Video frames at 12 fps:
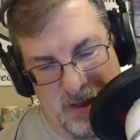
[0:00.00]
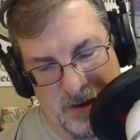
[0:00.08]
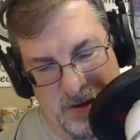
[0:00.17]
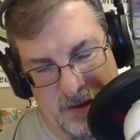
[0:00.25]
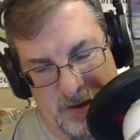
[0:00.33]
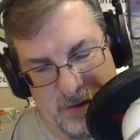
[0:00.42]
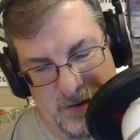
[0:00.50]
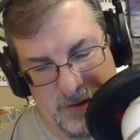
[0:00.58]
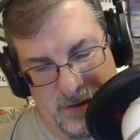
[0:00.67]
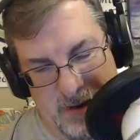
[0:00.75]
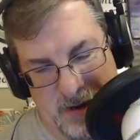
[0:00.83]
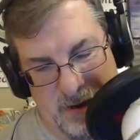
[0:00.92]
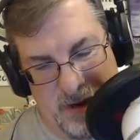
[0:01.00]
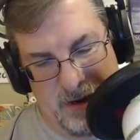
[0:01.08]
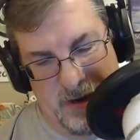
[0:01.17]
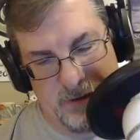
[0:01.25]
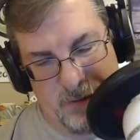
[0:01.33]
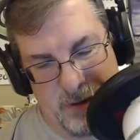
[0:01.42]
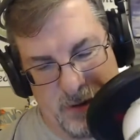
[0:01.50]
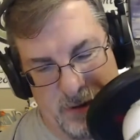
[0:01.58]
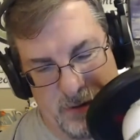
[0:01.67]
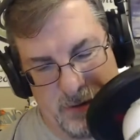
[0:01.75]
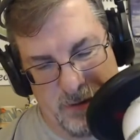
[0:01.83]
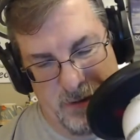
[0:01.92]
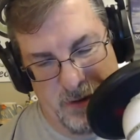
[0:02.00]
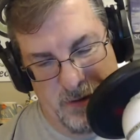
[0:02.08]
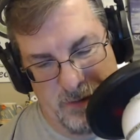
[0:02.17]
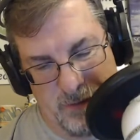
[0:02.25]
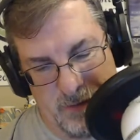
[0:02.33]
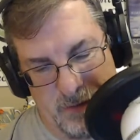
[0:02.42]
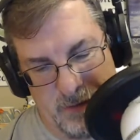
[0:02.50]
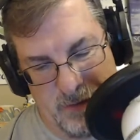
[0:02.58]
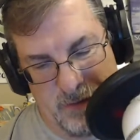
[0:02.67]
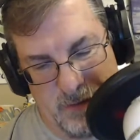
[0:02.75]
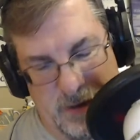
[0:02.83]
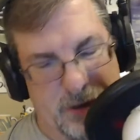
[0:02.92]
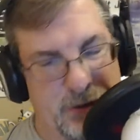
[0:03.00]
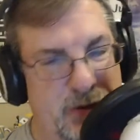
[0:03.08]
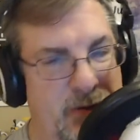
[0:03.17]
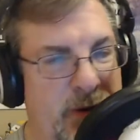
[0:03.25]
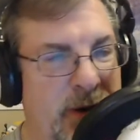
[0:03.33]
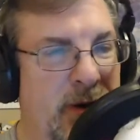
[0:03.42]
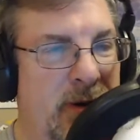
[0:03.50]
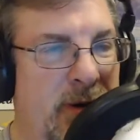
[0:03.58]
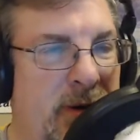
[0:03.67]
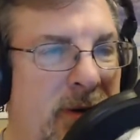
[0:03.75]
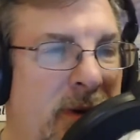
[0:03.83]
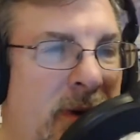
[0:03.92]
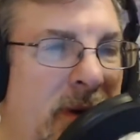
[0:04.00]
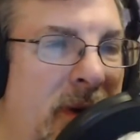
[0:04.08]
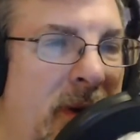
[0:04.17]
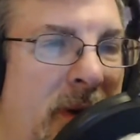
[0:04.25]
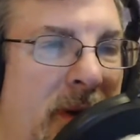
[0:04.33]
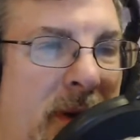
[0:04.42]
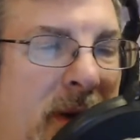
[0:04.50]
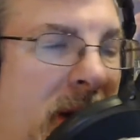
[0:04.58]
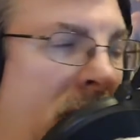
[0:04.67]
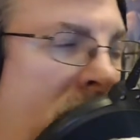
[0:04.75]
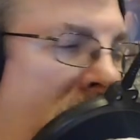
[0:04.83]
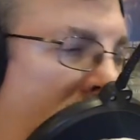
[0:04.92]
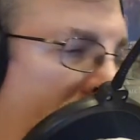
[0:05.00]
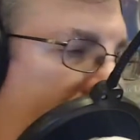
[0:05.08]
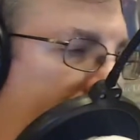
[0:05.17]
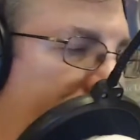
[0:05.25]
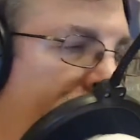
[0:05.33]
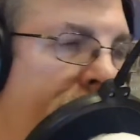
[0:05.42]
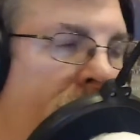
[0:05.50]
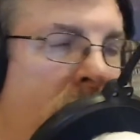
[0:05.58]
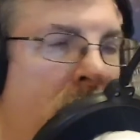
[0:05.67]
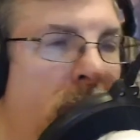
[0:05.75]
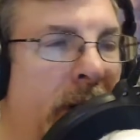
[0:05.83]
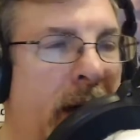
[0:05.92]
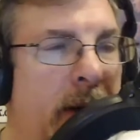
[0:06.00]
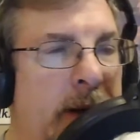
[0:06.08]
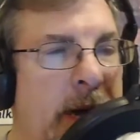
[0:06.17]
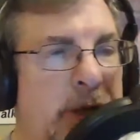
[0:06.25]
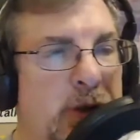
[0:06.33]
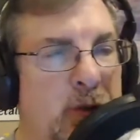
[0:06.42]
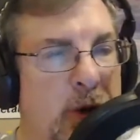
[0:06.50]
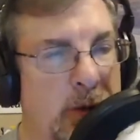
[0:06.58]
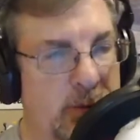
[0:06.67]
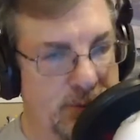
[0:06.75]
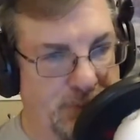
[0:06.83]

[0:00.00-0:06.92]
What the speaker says: those. I'd like some of those. It's like a souvenir. Okay, next one.